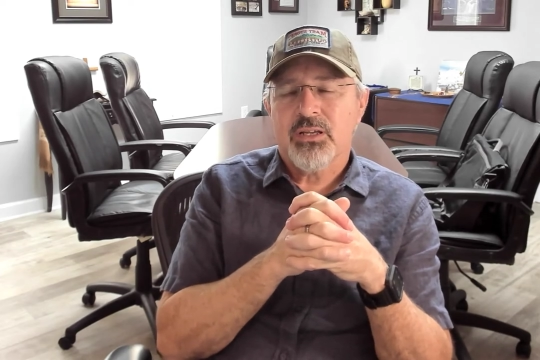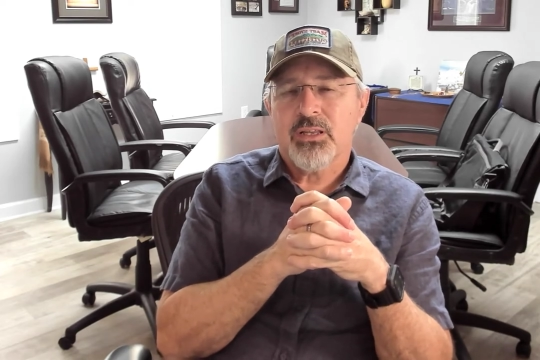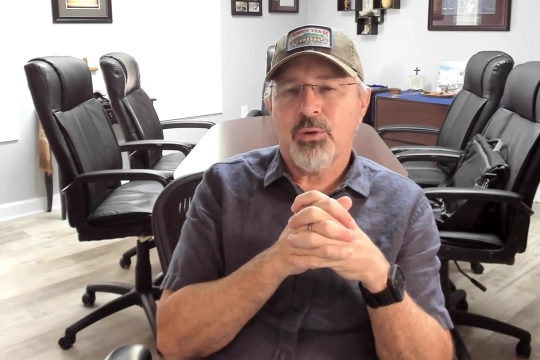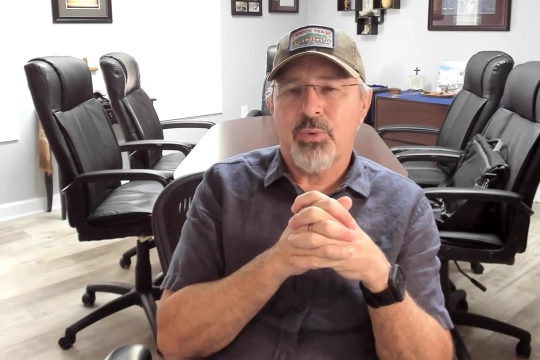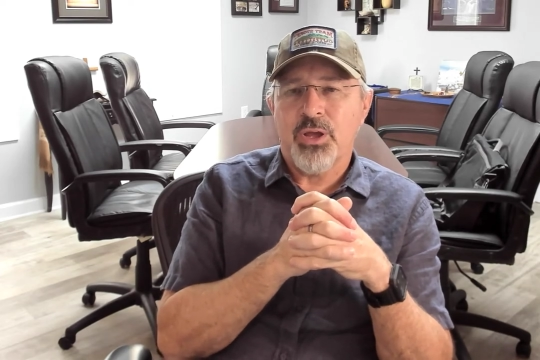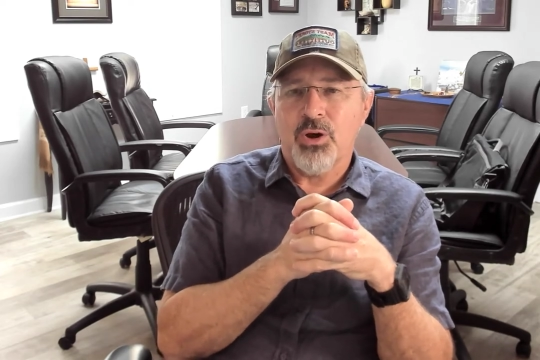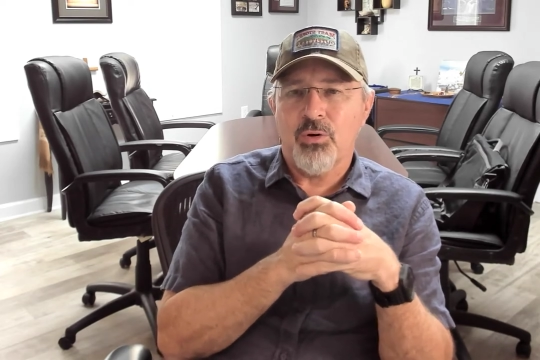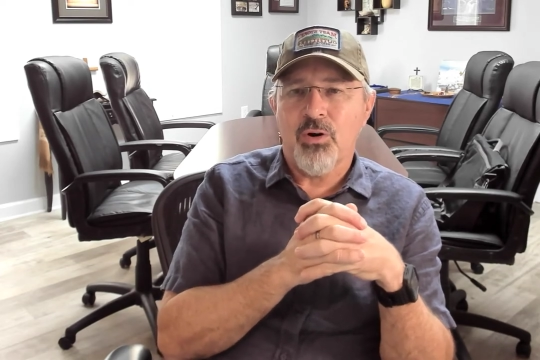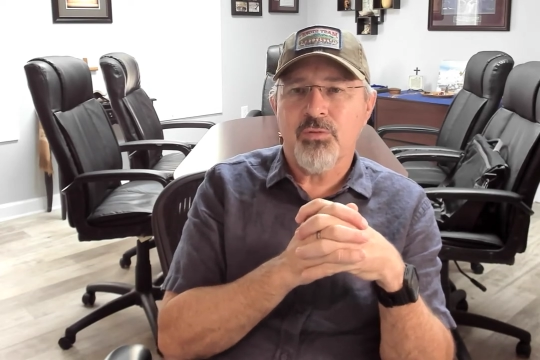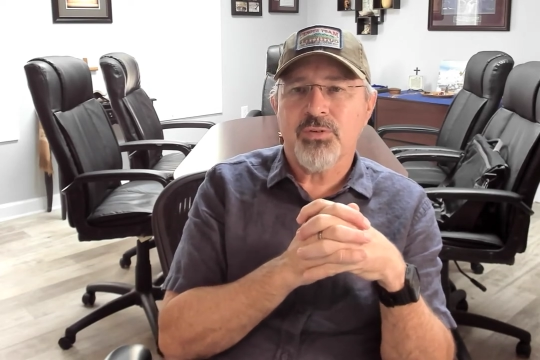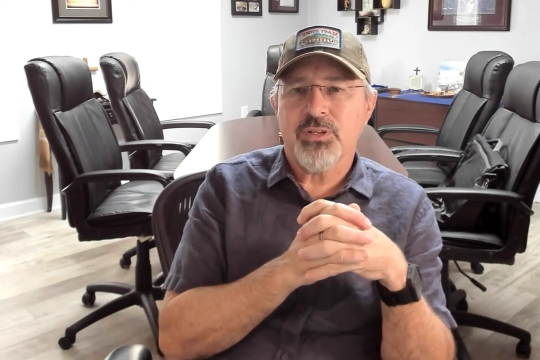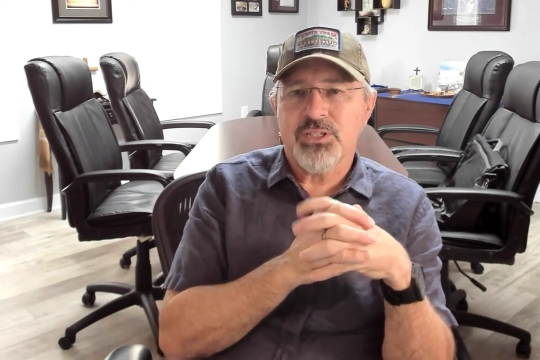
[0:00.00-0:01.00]
that we go
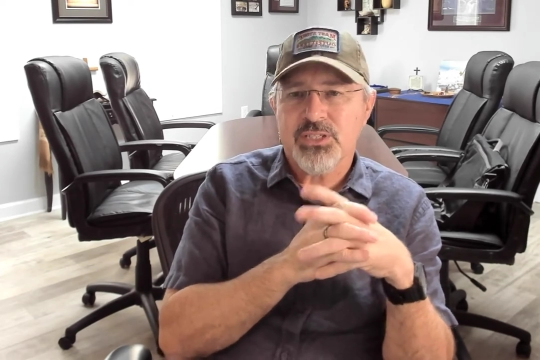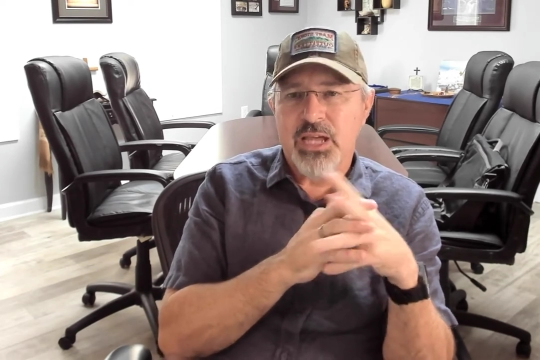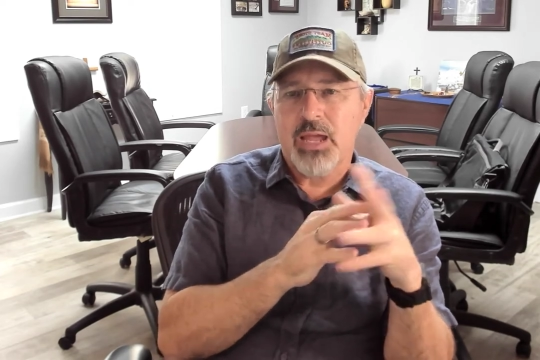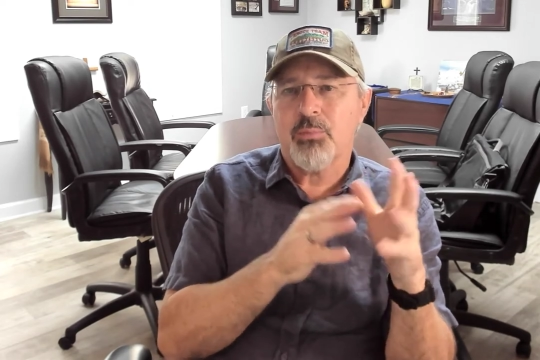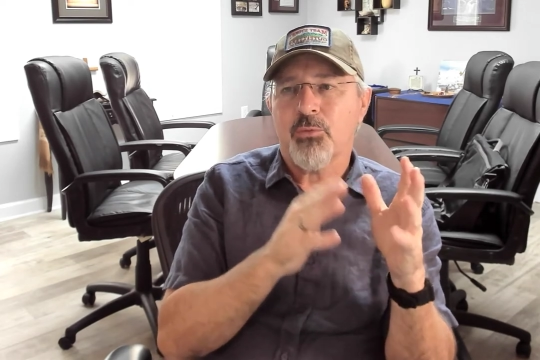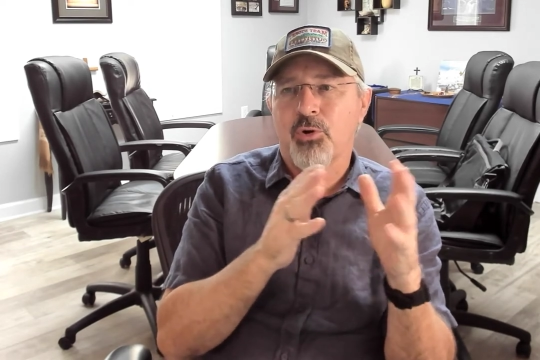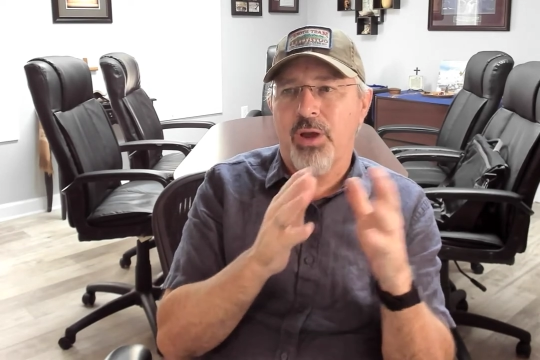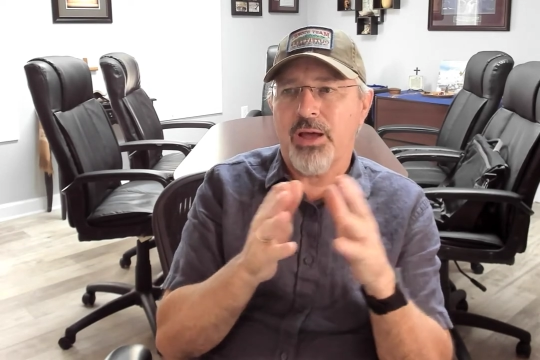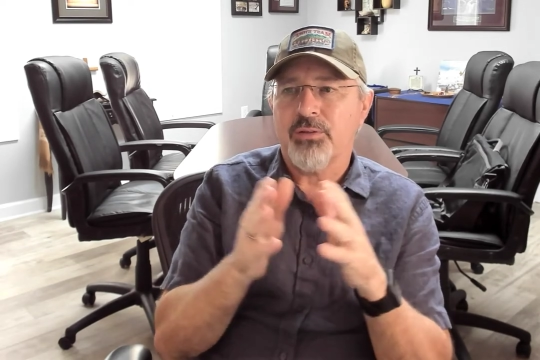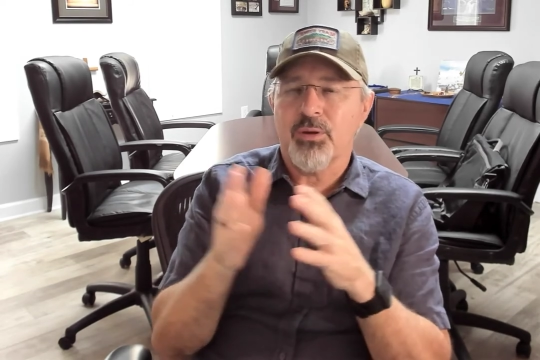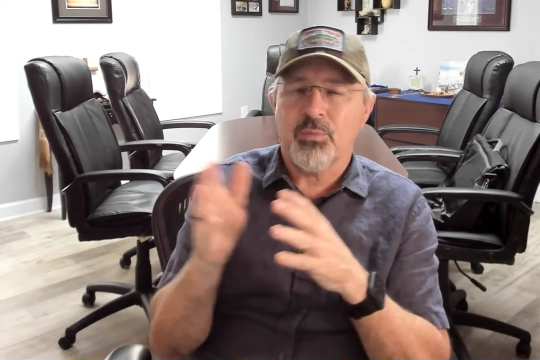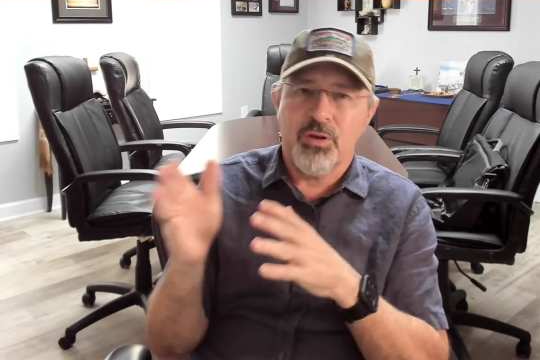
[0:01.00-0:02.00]
over the same
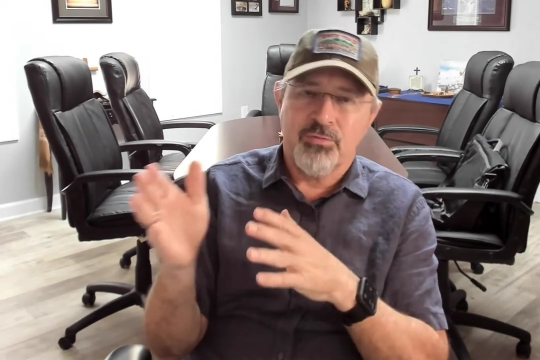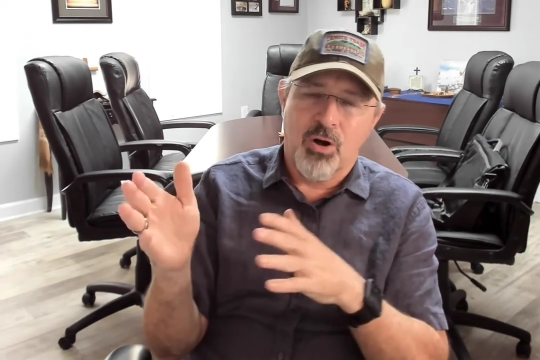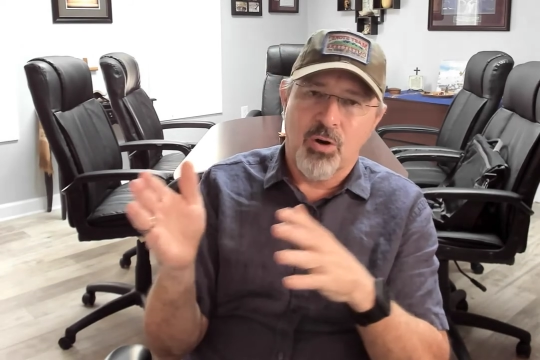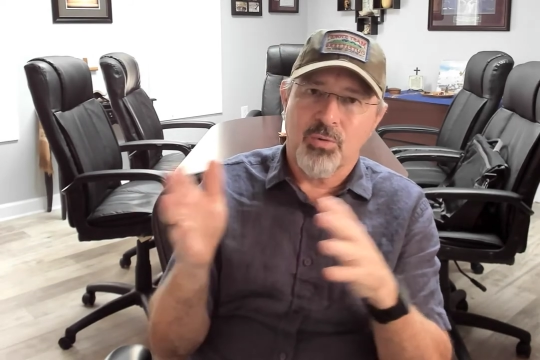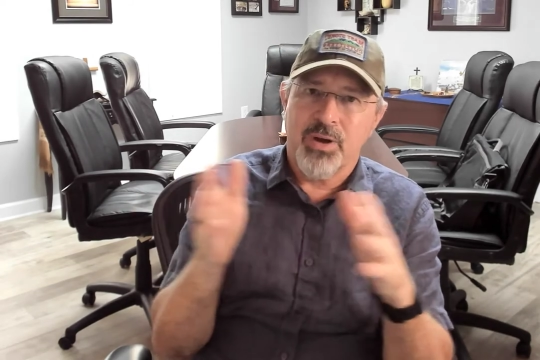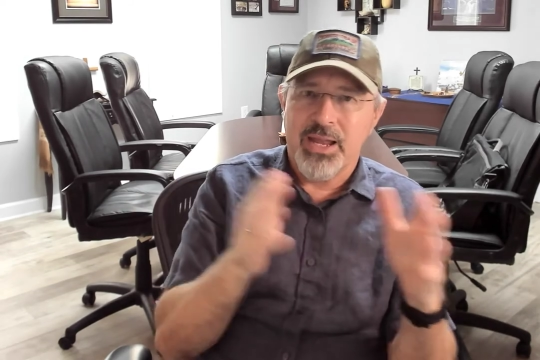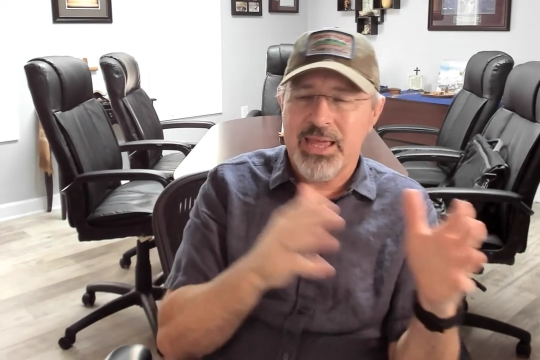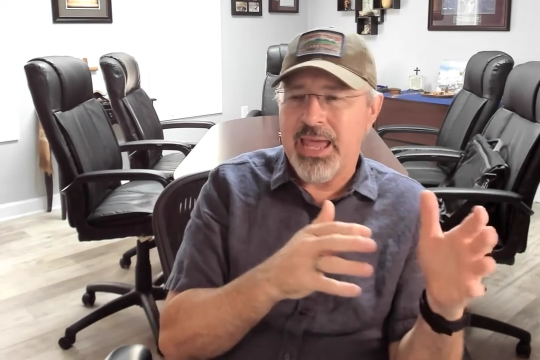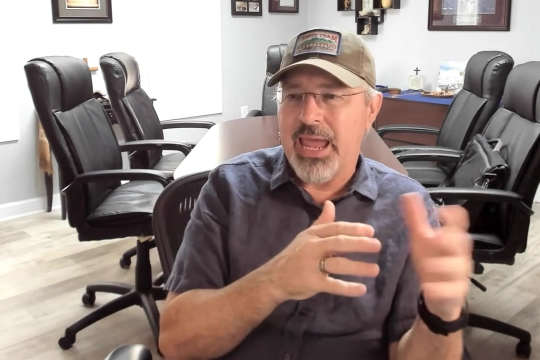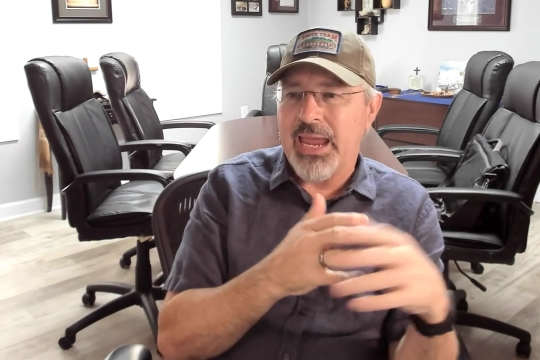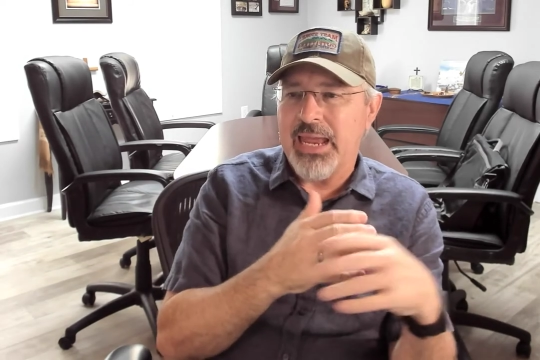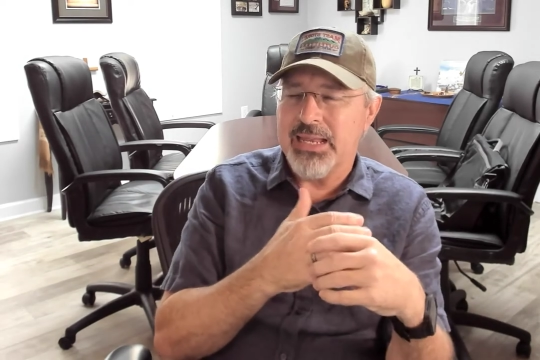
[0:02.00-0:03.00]
ground that we've already
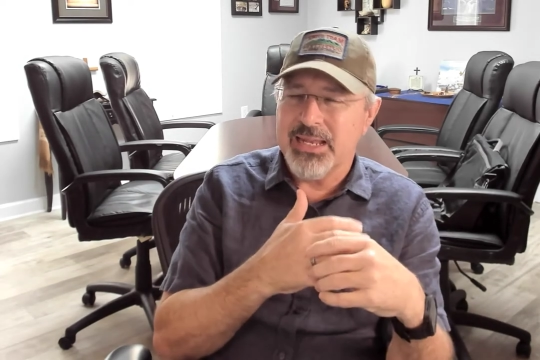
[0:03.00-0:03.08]
gained.